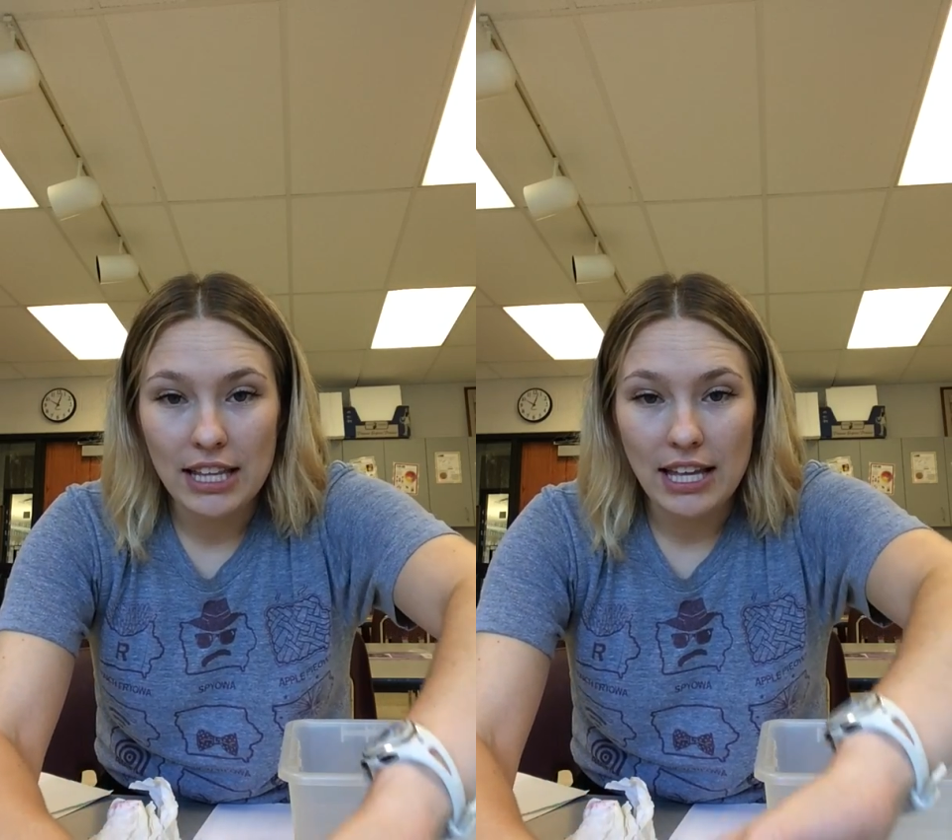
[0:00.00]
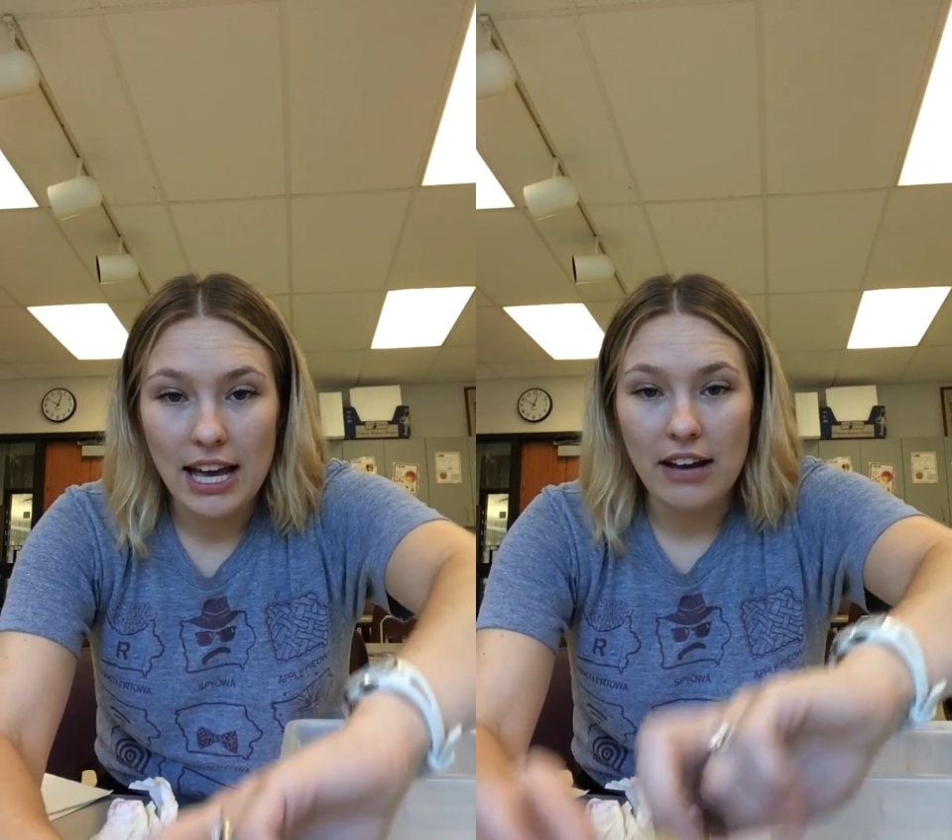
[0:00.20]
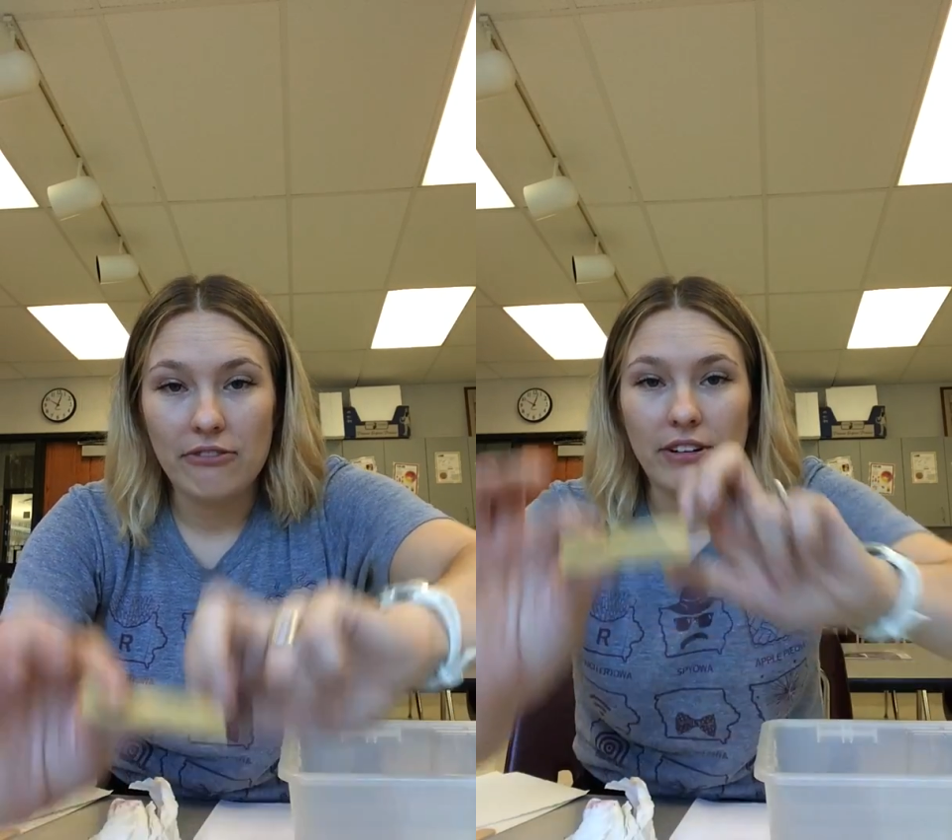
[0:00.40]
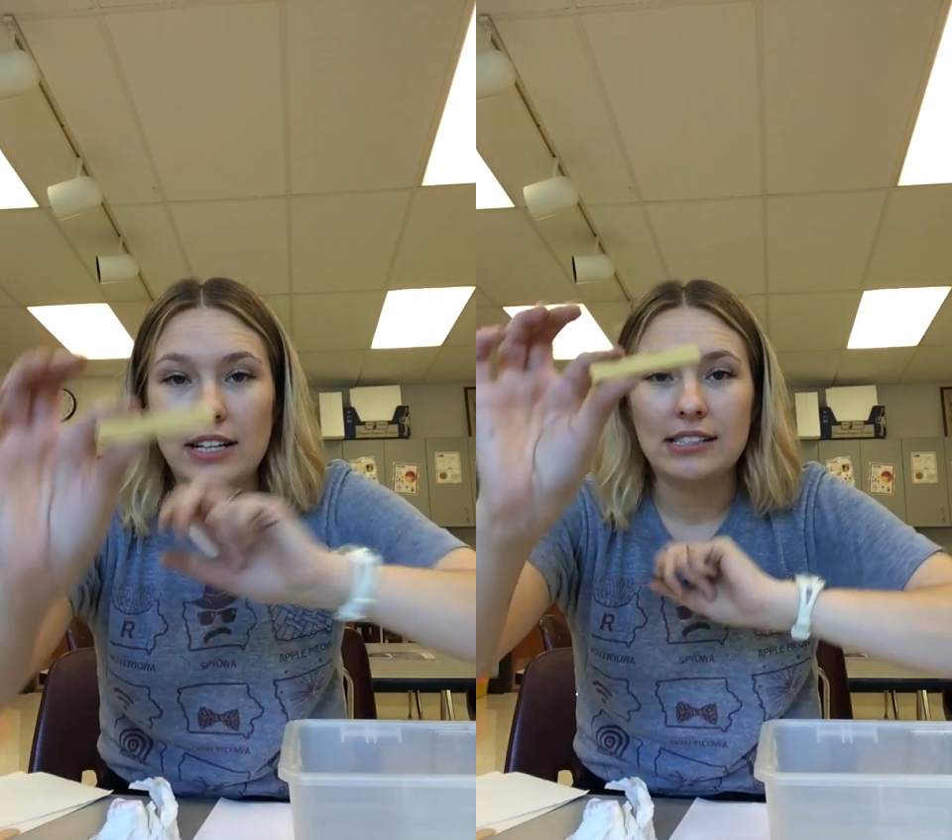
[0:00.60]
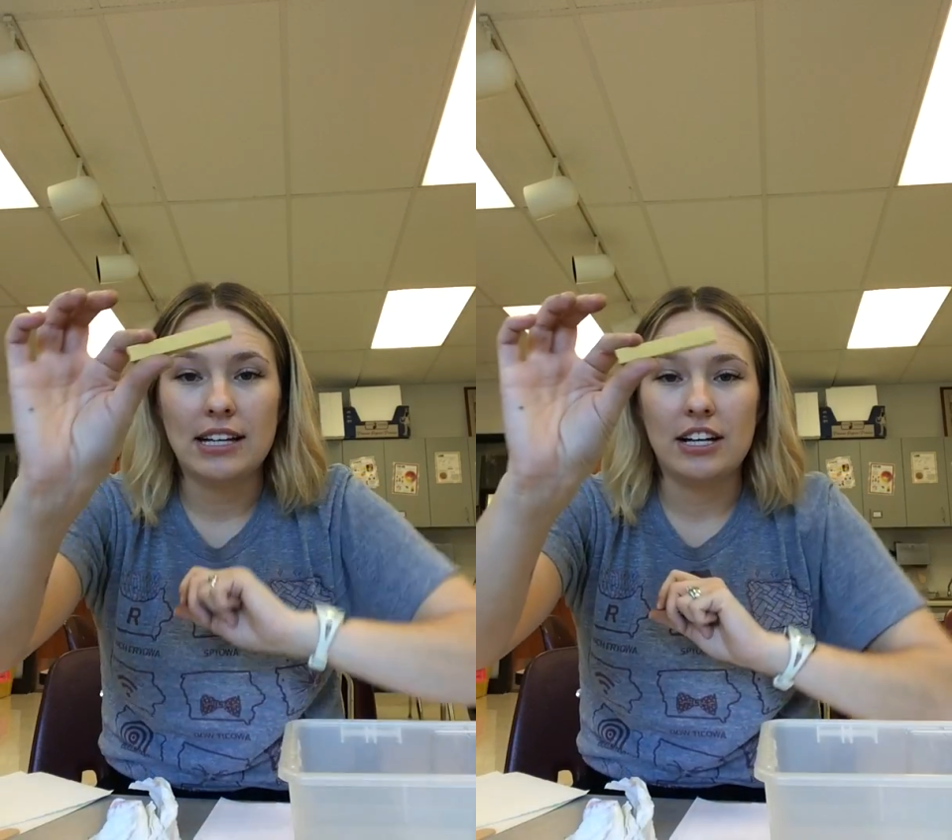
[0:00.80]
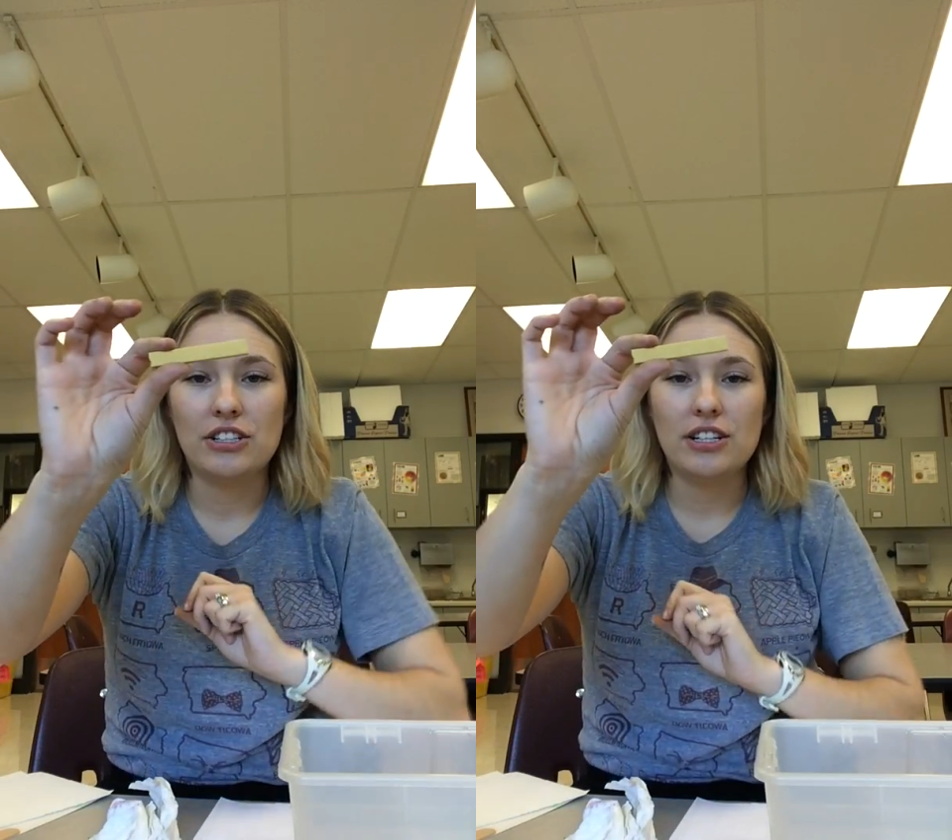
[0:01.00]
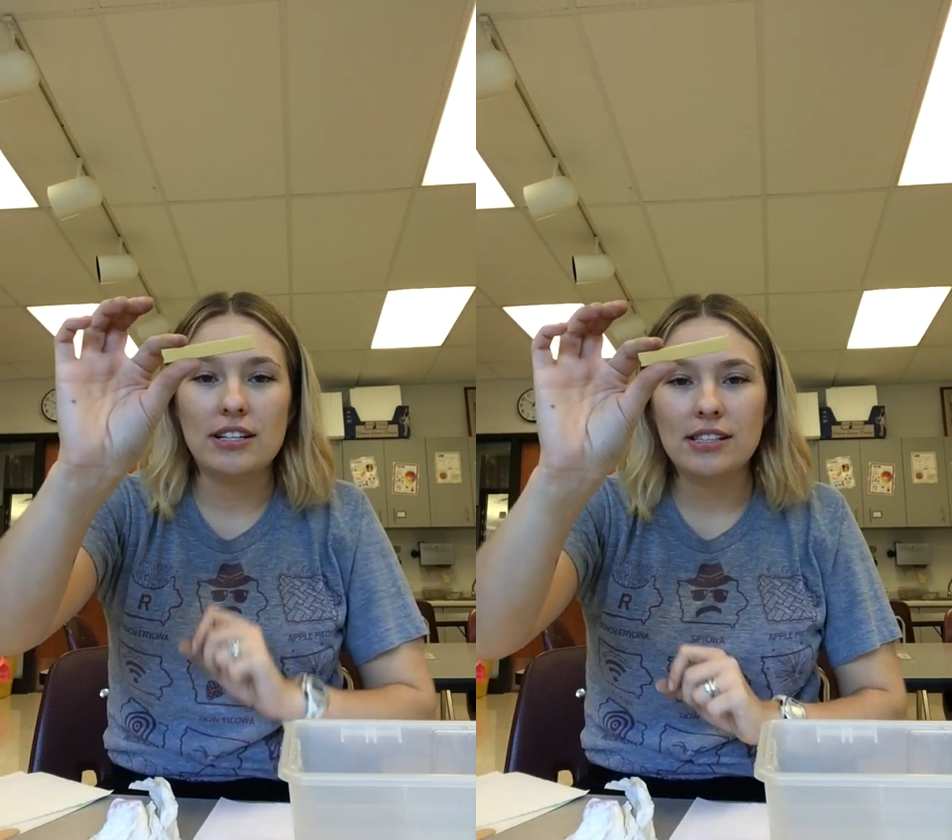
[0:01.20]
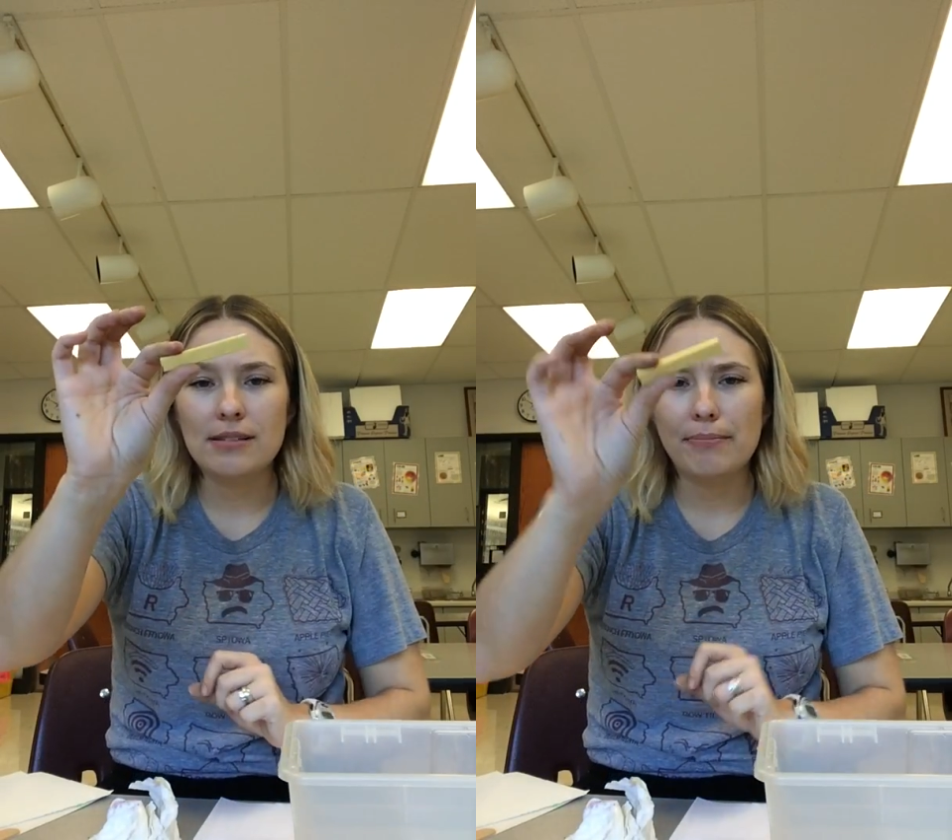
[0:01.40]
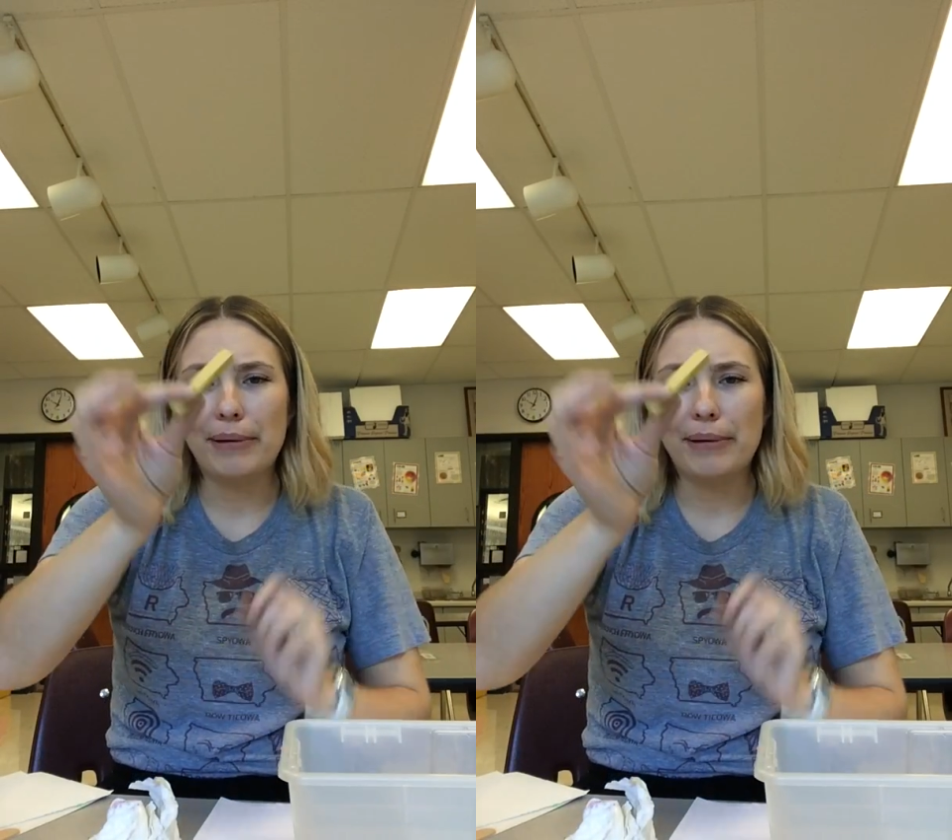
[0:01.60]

and they have nice edges,